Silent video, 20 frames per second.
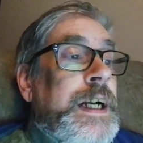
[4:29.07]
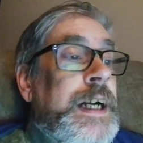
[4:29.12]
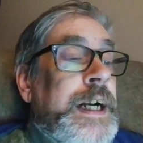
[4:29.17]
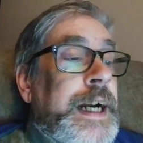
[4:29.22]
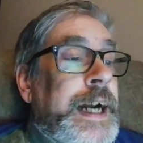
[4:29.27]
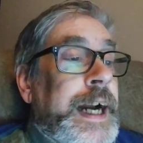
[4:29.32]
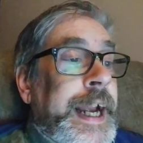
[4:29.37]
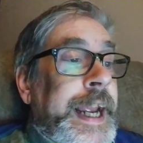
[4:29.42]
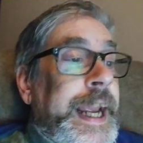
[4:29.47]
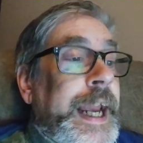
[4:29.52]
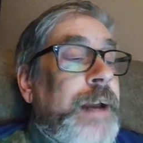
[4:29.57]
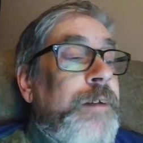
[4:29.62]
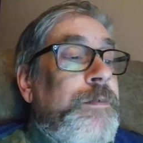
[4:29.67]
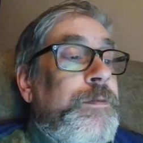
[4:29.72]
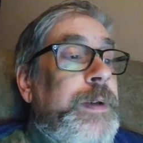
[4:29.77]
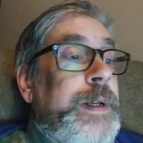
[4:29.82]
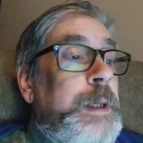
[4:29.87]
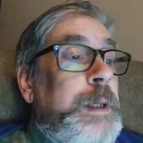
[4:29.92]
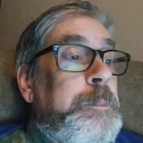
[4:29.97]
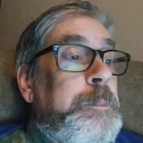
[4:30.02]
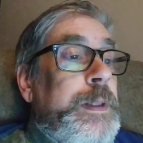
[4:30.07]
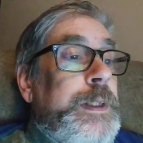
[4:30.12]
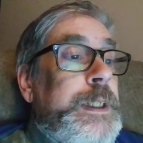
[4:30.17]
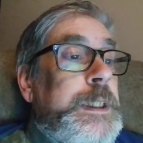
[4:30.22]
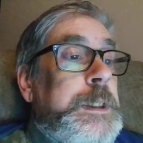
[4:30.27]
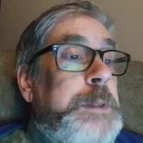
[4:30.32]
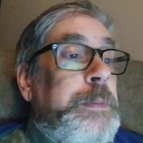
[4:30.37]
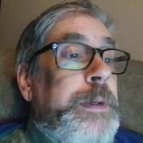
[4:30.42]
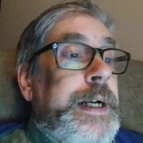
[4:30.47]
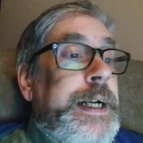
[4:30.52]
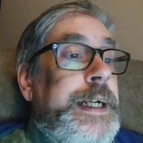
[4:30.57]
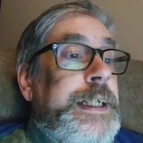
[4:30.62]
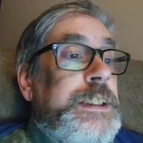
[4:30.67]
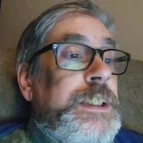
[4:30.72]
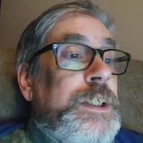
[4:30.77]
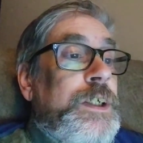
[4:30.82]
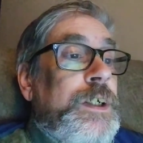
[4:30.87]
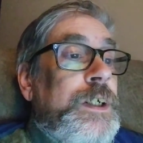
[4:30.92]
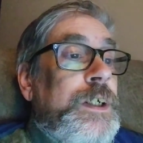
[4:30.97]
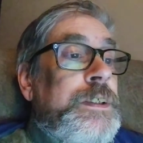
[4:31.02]
I have a Billy Sprague
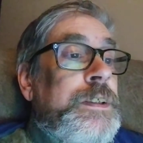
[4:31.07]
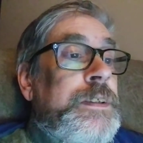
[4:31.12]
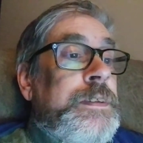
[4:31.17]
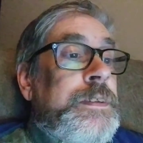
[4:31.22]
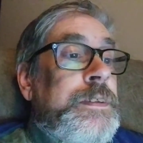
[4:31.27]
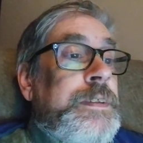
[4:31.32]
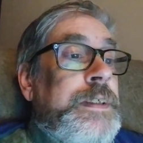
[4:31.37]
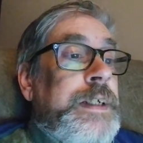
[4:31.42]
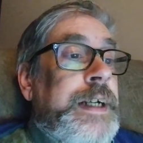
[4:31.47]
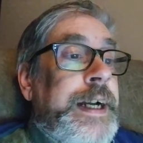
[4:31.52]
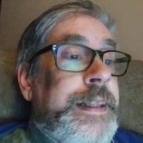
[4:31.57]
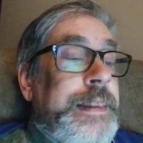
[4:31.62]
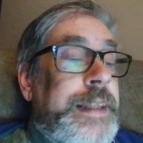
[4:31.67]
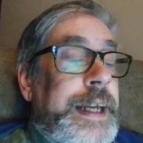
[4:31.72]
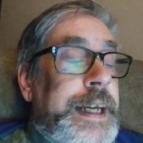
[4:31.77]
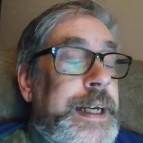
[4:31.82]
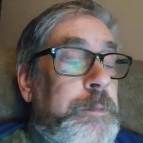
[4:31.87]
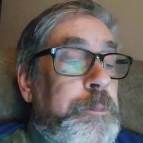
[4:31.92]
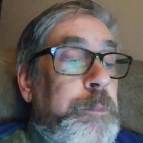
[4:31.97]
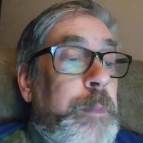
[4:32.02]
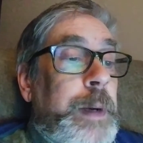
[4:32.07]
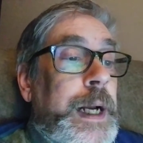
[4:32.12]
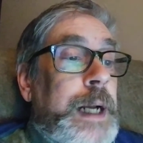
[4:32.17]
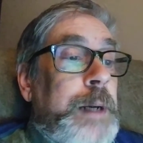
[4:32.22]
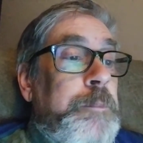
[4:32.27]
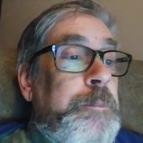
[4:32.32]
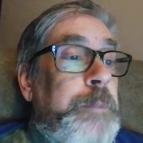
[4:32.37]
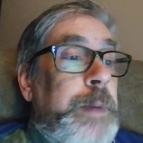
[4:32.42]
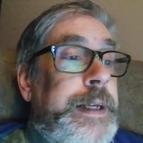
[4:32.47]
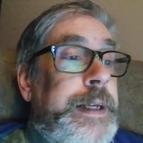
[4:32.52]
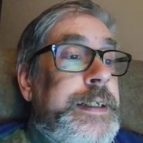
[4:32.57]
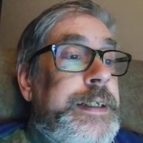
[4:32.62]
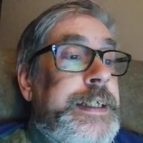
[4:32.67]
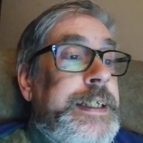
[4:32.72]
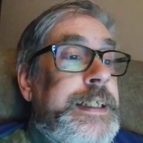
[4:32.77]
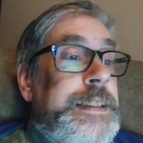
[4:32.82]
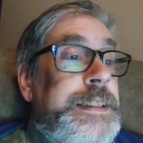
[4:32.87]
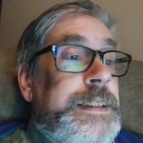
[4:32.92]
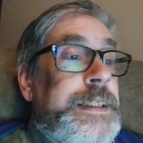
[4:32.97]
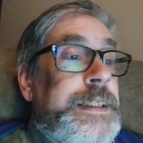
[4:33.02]
song. I like Bob Bennett.
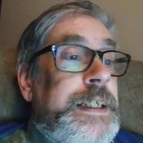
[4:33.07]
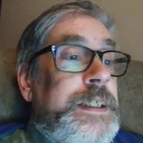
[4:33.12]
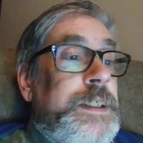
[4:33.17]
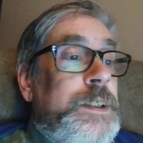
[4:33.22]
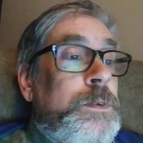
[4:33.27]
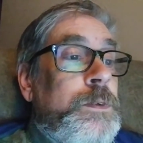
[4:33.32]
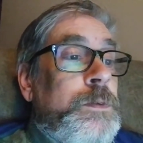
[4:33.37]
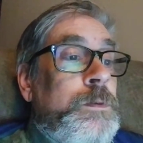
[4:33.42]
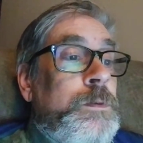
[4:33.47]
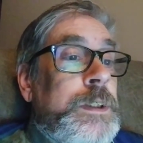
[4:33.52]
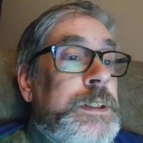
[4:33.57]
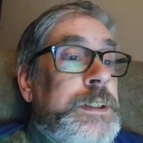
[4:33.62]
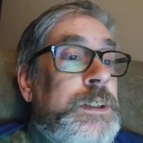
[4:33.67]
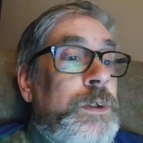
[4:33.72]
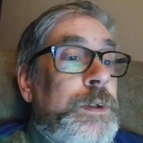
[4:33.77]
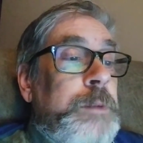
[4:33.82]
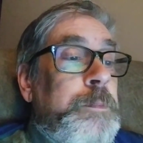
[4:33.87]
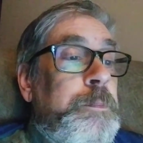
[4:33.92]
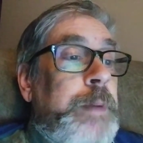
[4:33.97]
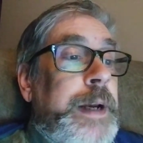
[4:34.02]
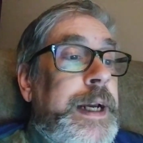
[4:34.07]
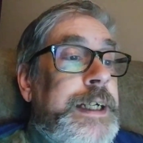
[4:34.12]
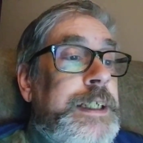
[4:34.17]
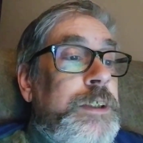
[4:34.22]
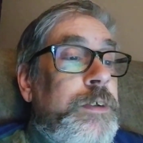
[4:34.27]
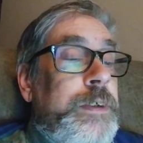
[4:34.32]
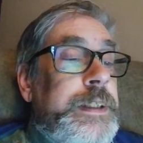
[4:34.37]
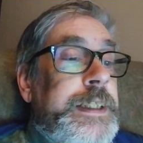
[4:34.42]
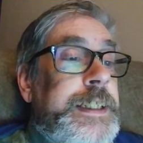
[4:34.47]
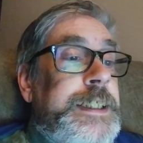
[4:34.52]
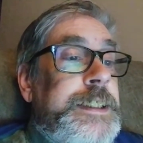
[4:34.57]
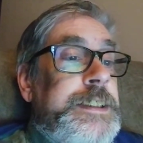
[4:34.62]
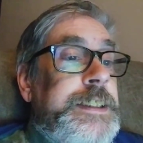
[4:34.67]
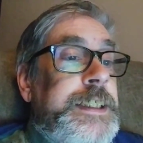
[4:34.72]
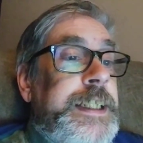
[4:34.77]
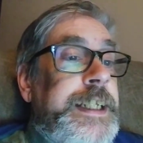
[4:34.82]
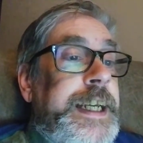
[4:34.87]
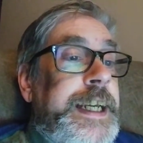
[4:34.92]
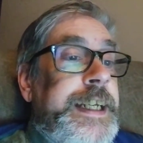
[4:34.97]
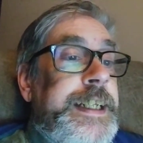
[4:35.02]
He's another one going back to at least
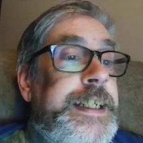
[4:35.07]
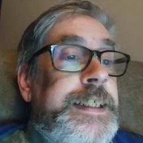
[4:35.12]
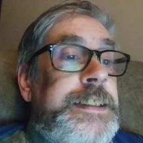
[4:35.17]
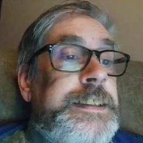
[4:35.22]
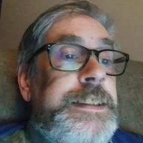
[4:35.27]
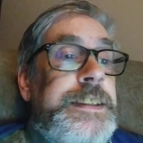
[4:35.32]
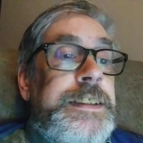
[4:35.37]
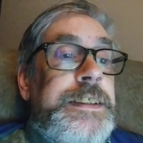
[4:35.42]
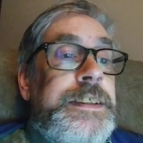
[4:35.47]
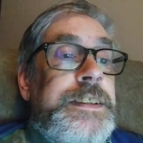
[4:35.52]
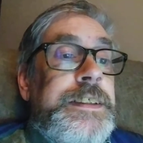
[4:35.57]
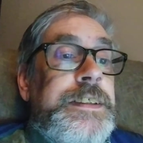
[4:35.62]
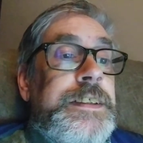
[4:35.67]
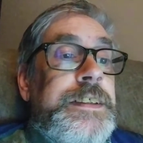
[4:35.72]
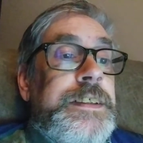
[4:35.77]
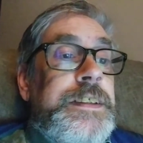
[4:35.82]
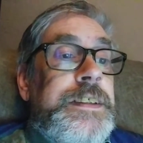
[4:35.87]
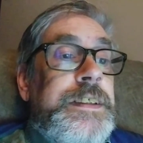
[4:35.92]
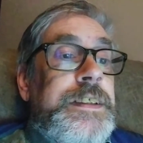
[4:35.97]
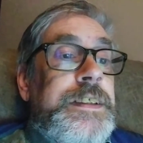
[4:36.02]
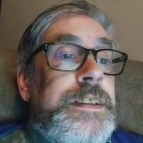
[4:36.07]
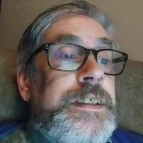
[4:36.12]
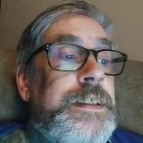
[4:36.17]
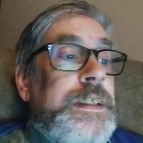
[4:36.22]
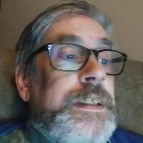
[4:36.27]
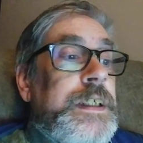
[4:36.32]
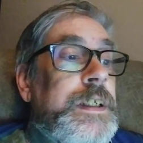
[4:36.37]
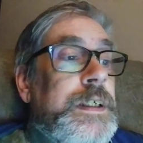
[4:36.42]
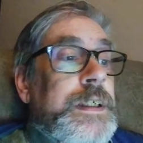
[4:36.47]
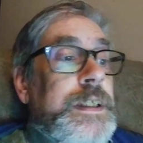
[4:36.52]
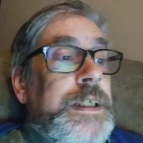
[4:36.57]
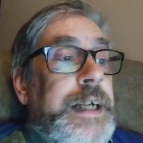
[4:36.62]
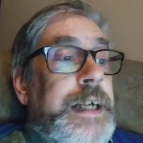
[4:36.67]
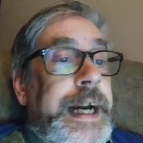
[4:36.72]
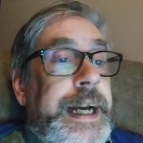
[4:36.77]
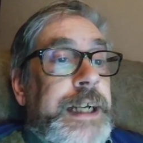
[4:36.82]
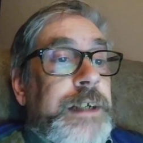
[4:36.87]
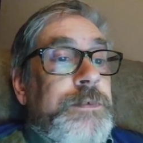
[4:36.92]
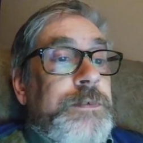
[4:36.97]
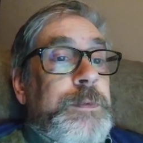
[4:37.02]
the 80s.
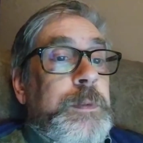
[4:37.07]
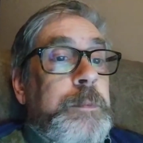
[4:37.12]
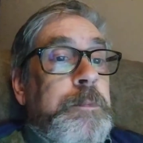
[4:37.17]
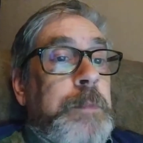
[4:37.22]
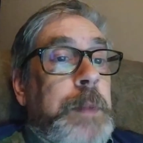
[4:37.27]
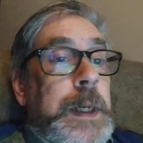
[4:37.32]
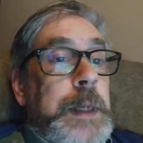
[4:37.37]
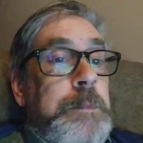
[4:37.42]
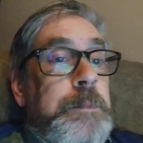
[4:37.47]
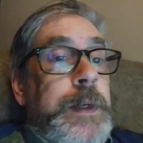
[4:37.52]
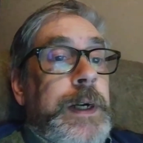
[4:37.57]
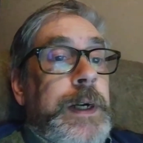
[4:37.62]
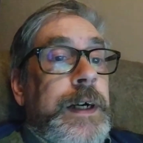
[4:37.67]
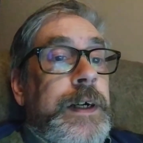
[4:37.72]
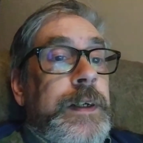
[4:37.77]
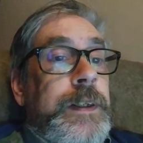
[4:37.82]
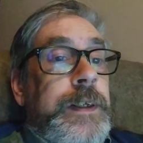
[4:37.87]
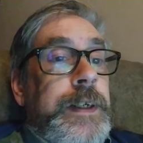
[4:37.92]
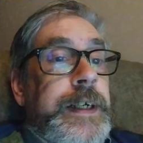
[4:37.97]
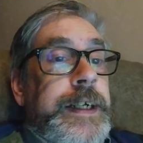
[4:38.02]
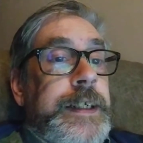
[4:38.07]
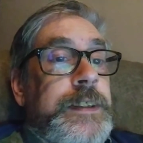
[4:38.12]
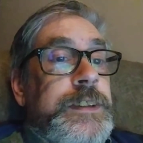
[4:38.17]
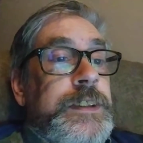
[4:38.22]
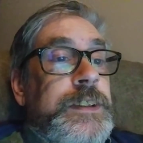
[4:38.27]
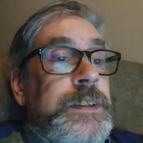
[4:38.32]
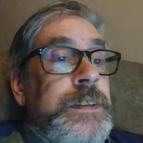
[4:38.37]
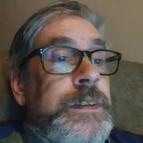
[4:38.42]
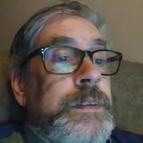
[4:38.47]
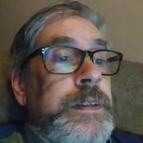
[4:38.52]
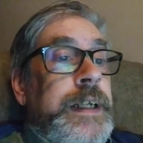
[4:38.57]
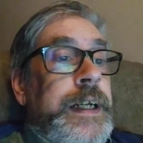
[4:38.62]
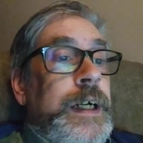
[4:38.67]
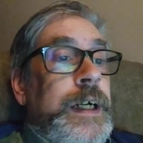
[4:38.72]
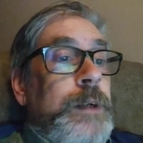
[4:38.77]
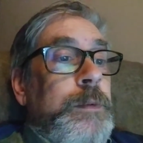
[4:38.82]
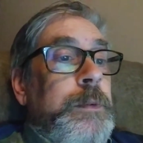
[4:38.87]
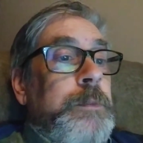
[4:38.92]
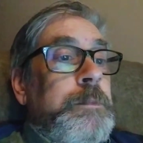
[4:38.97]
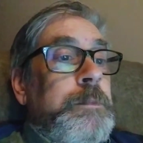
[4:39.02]
I have a Bob Carlisle's
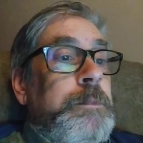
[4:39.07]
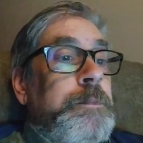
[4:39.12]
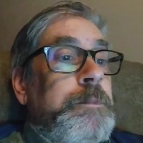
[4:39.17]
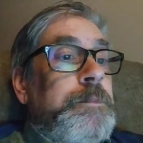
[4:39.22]
album.